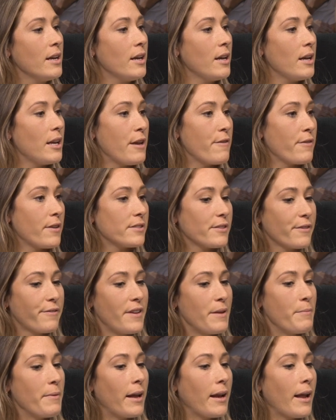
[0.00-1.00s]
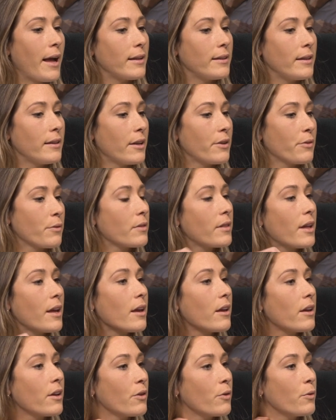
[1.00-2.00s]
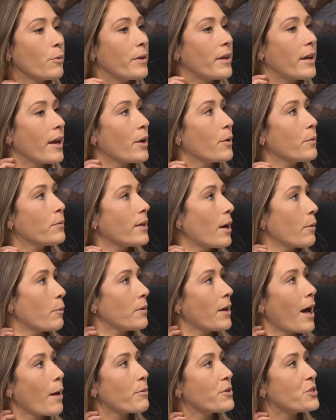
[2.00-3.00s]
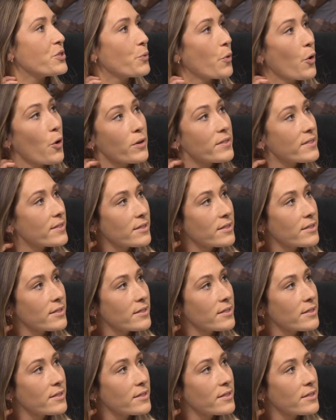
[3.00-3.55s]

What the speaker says: even as a female athlete, I don't think, we'd get it, that would happen to us.